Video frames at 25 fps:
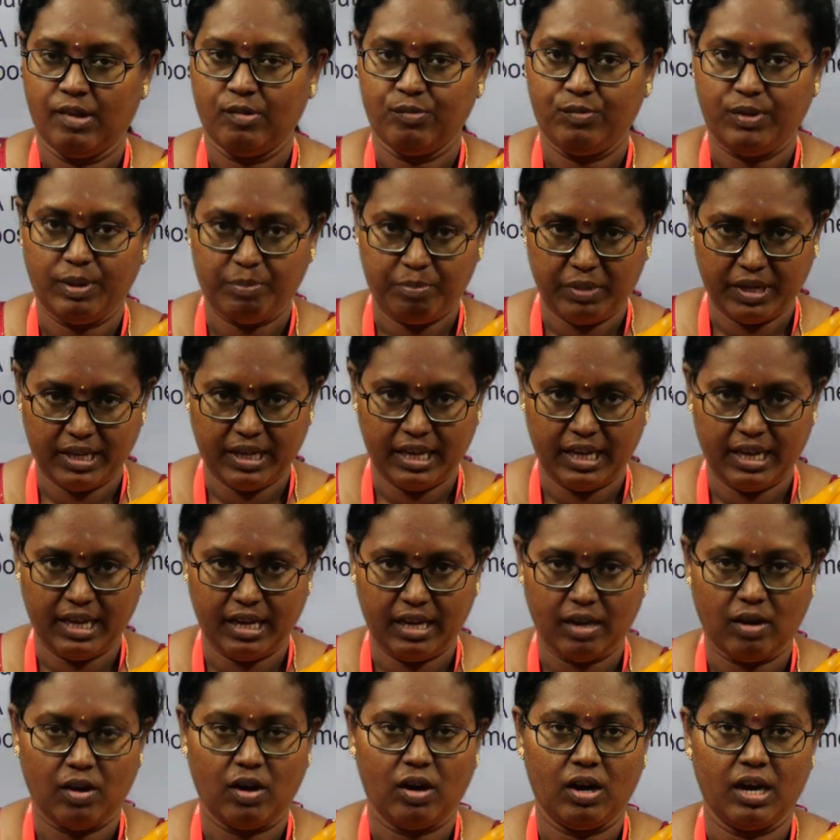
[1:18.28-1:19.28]
flipping
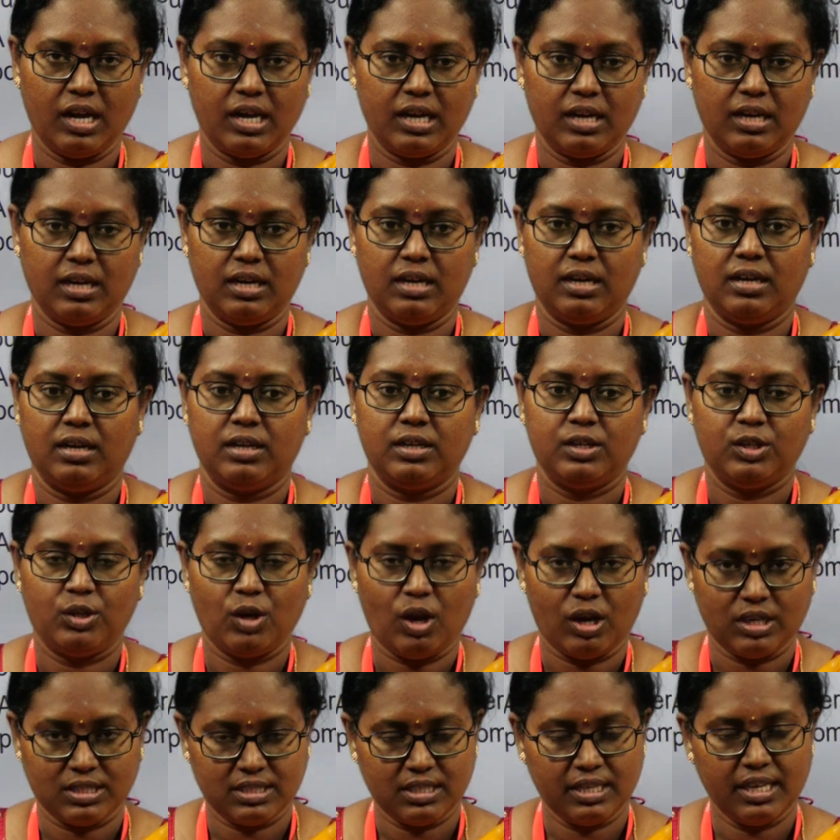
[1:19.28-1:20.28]
a or
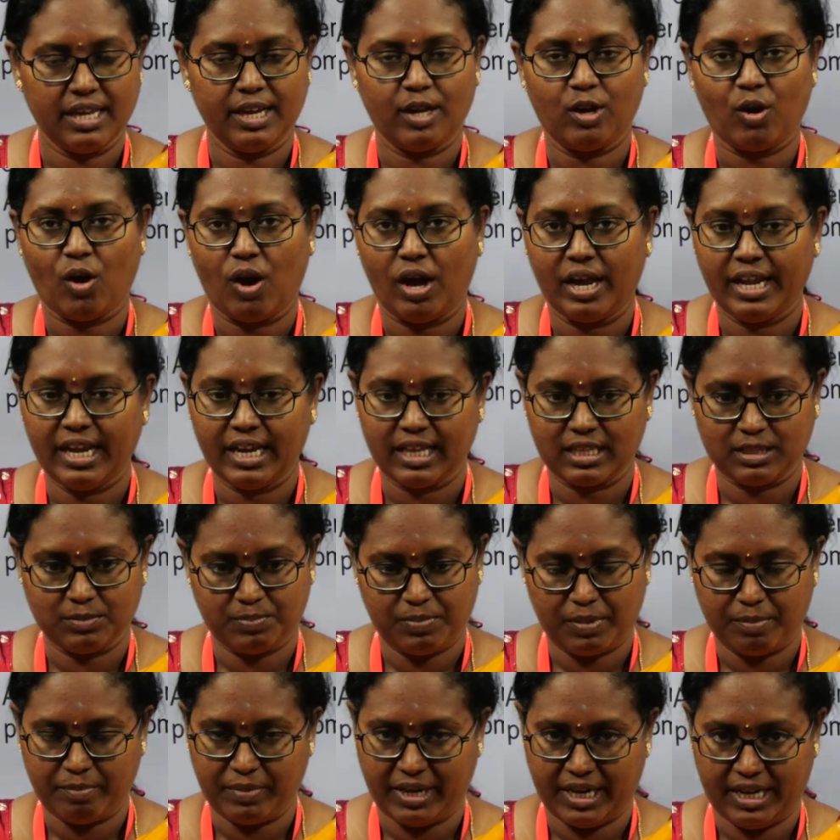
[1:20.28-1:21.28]
tossing a coin
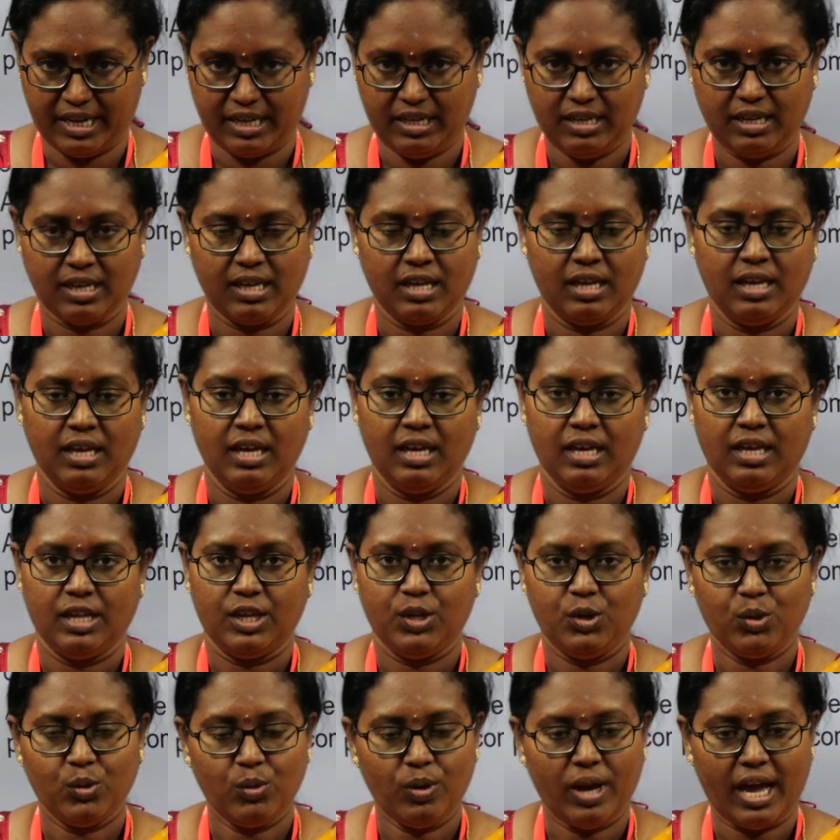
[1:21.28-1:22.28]
experiment,
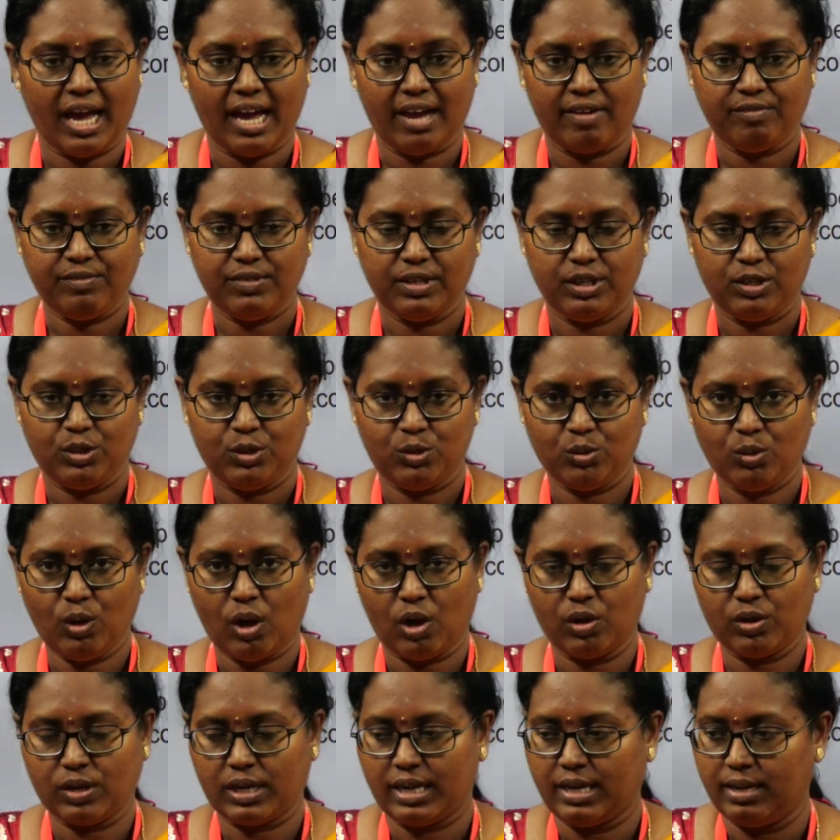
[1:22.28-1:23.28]
you have two
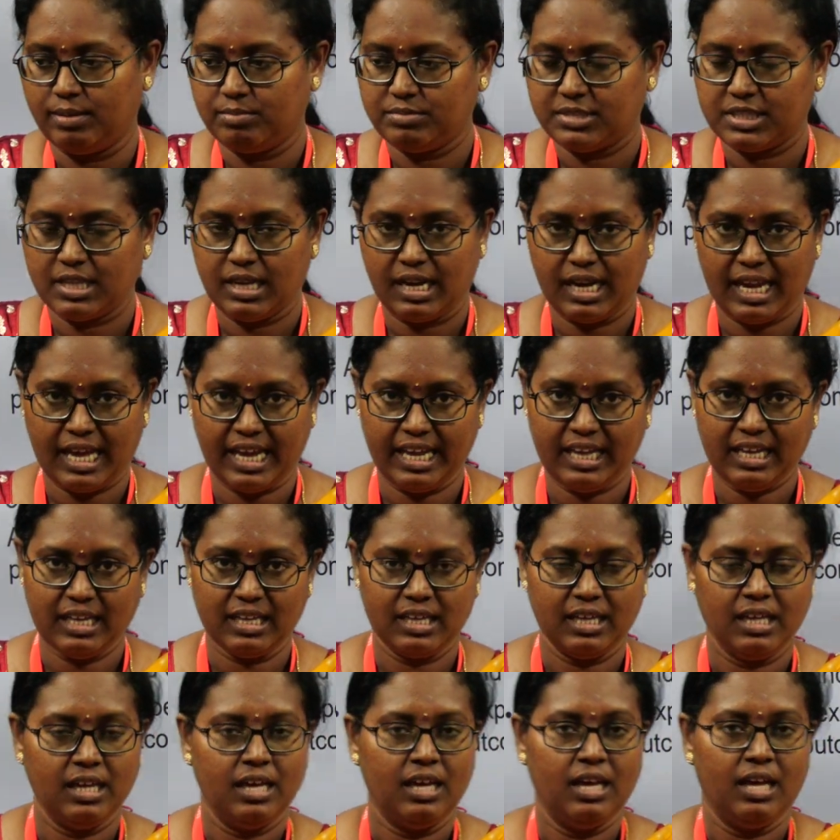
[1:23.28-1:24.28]
outcomes like
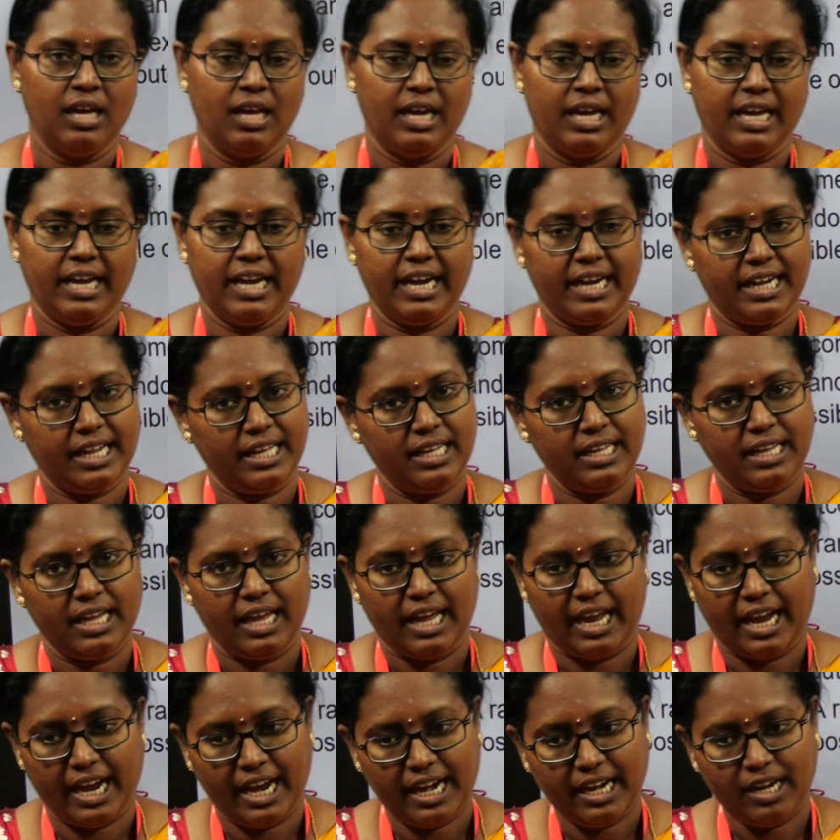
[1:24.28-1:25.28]
getting
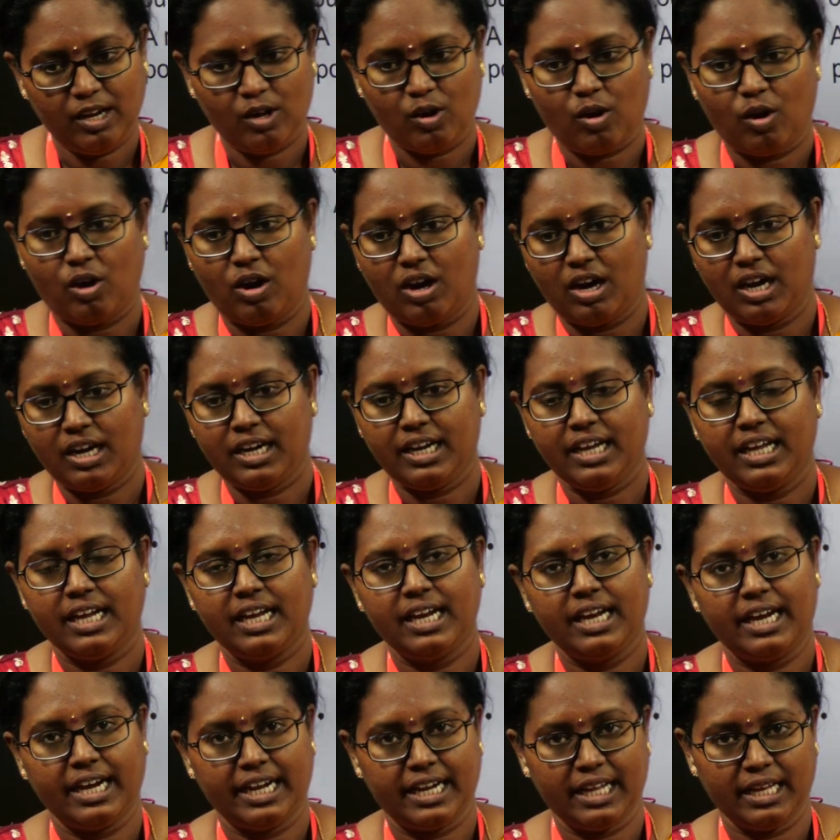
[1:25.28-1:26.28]
head or
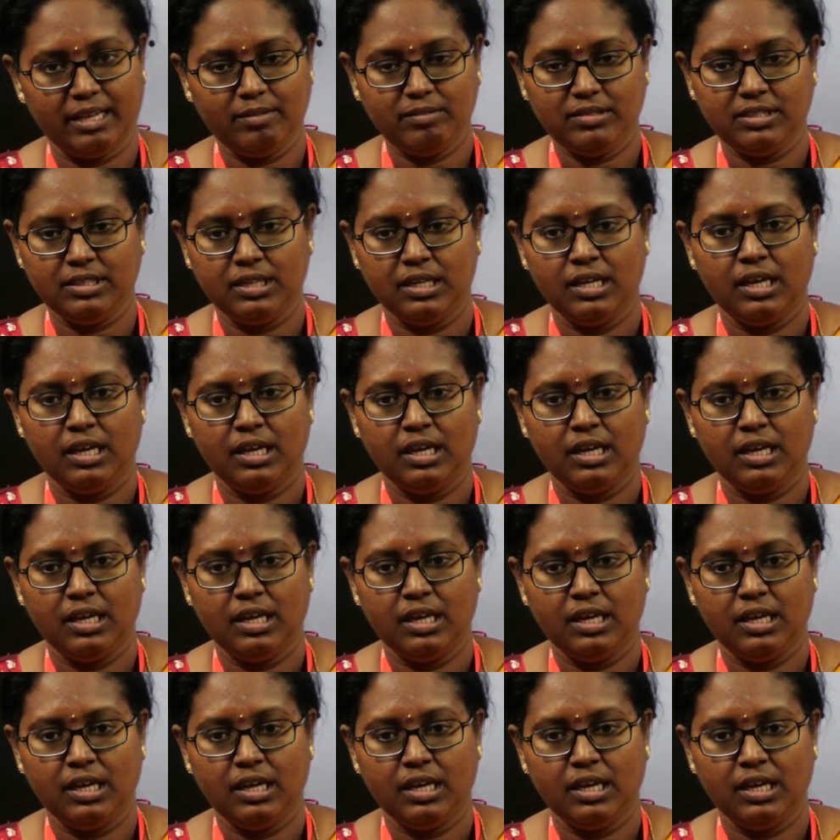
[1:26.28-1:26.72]
getting